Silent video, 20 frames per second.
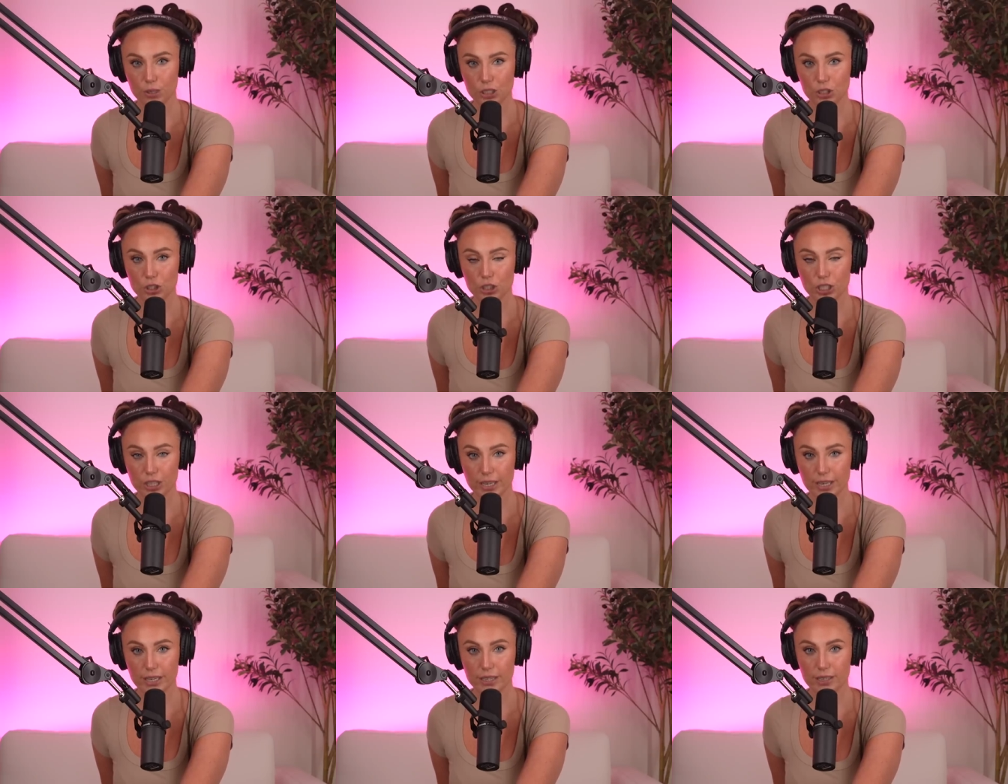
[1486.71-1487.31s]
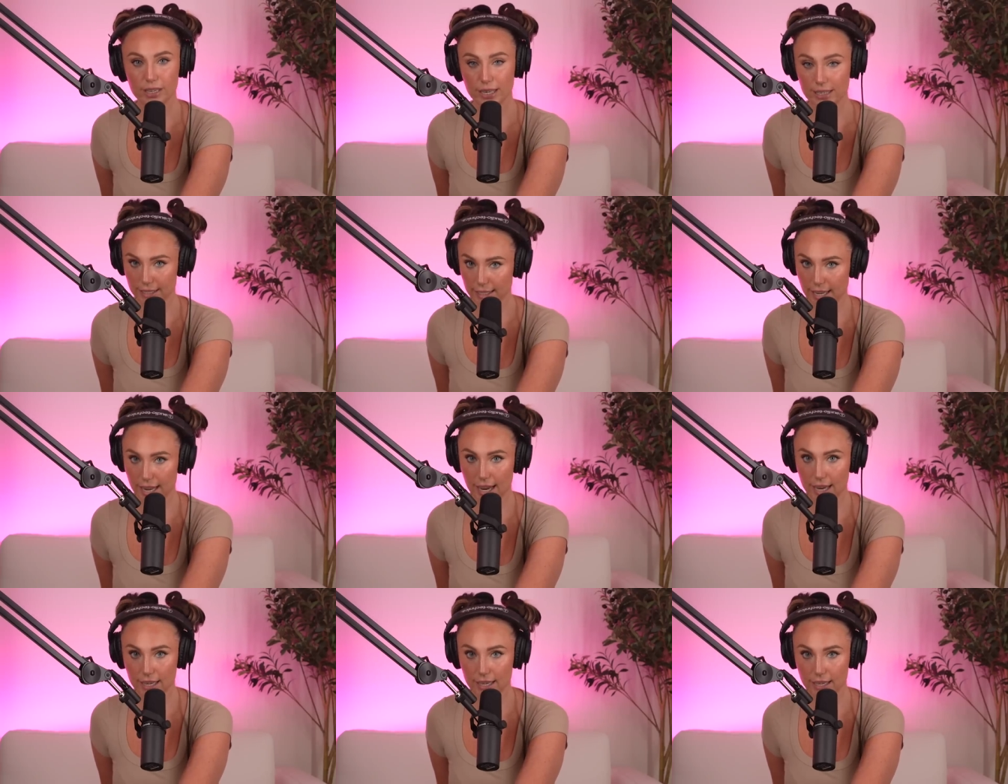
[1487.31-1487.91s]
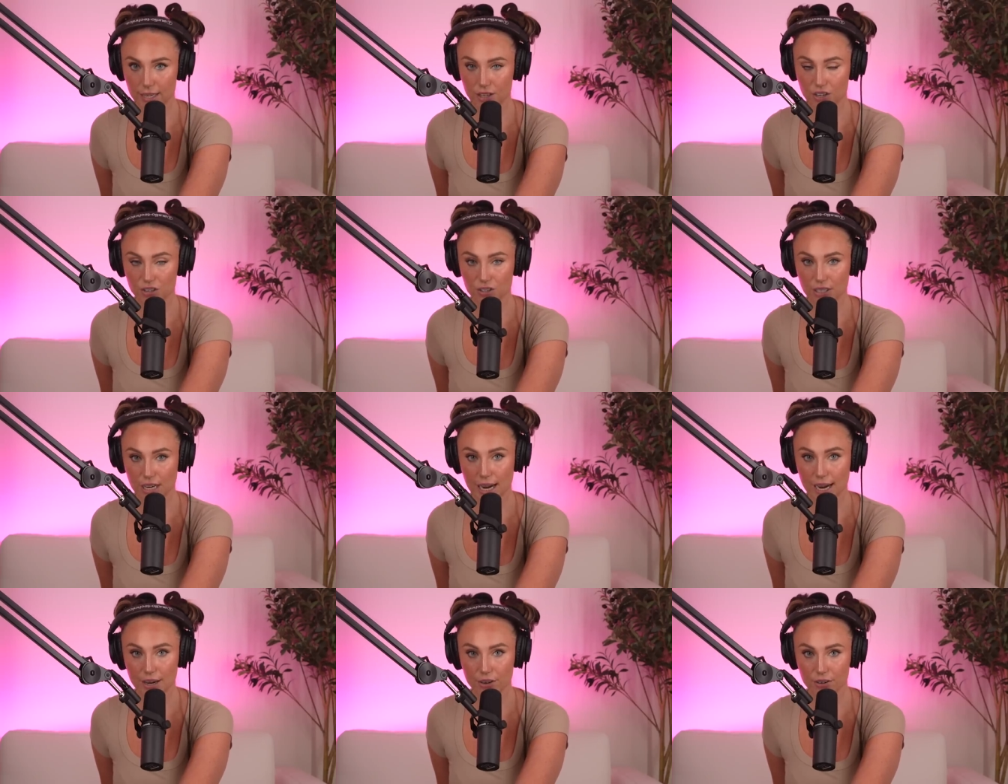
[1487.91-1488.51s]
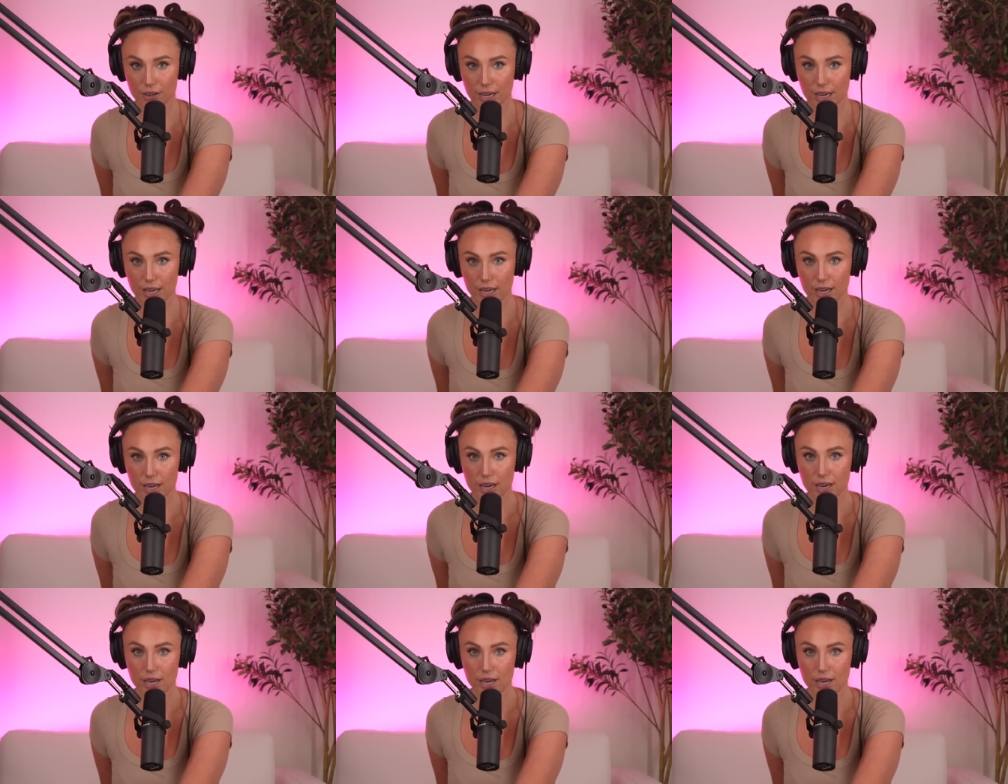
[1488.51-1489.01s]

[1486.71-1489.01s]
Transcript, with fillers: as she had indicated in her diary.